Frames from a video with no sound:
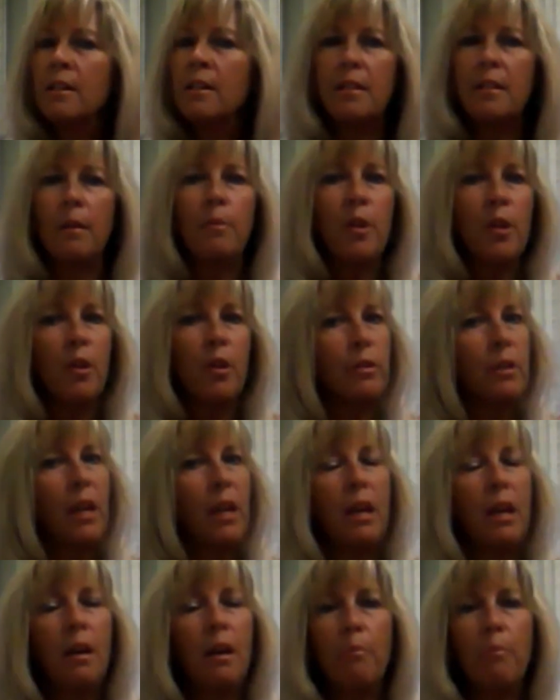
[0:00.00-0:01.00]
some of those
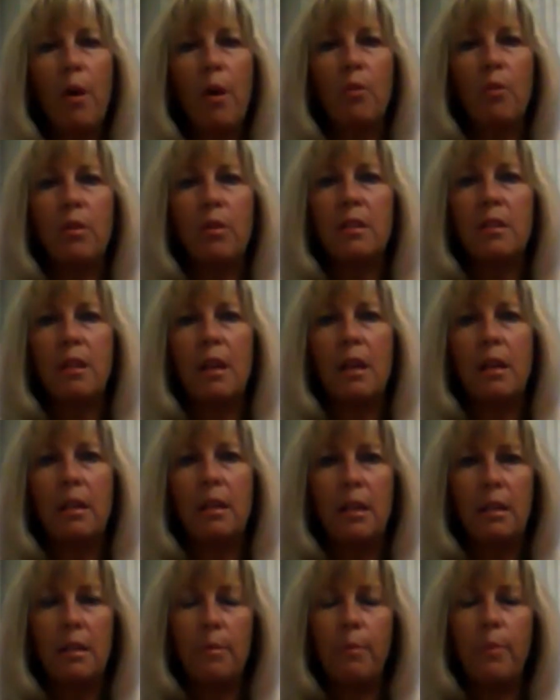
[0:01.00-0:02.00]
key components that
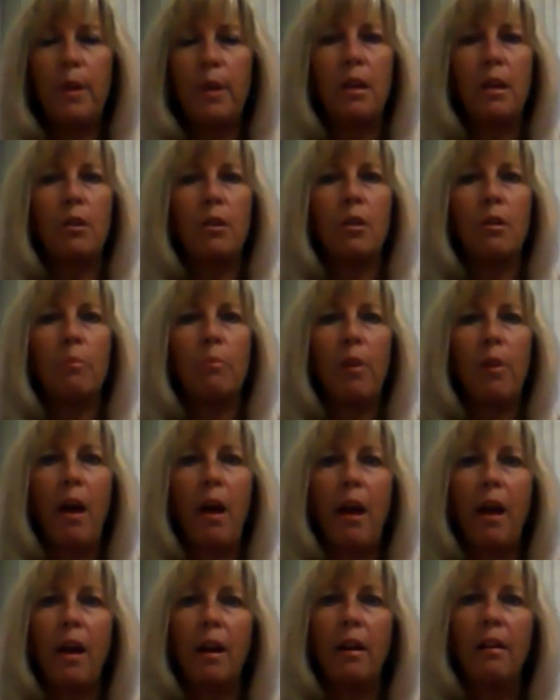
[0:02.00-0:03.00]
need to be in your
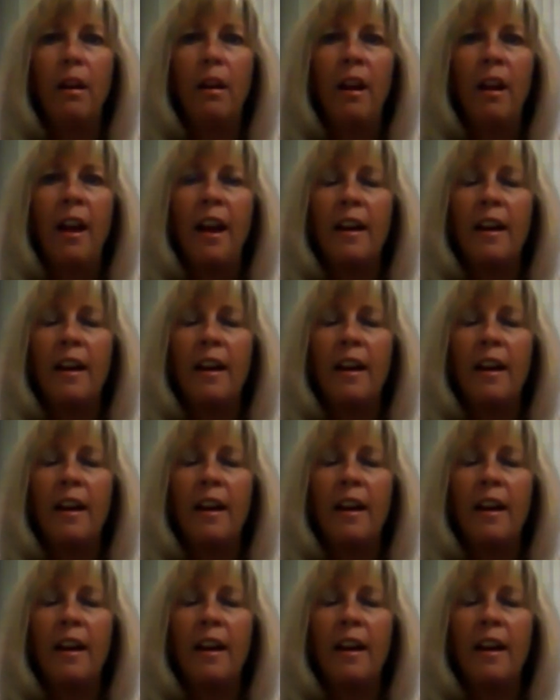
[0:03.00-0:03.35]
plan.